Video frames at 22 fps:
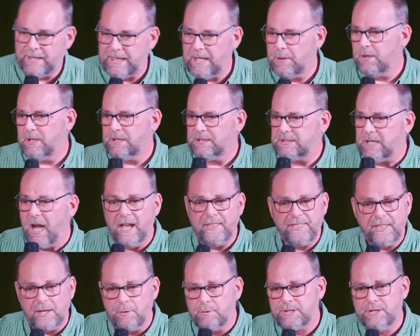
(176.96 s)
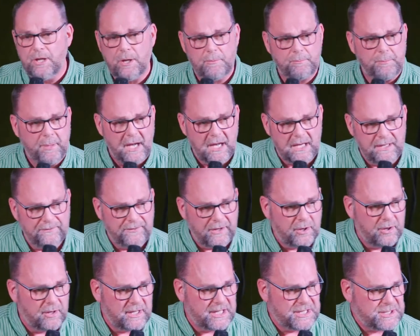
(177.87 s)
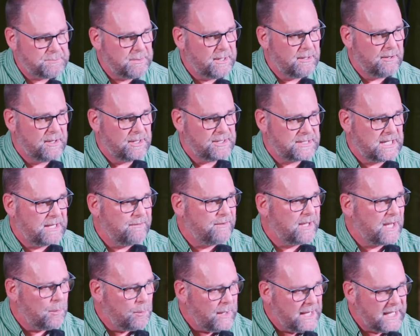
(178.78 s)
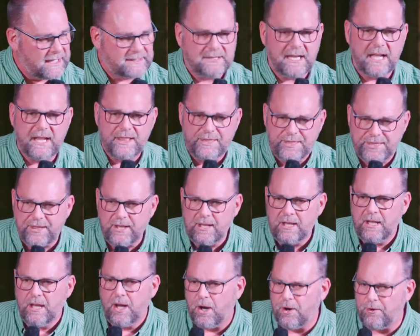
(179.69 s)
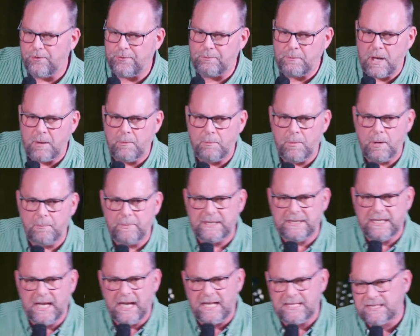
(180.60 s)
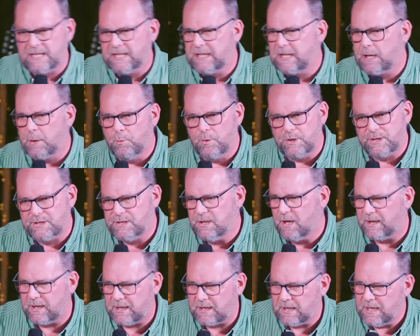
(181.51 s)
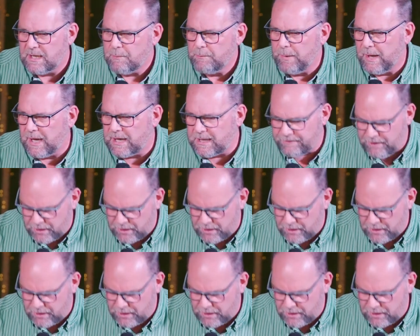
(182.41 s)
but the tithing was not part of our experience. Giving away a tenth of my mum and dad's income was not part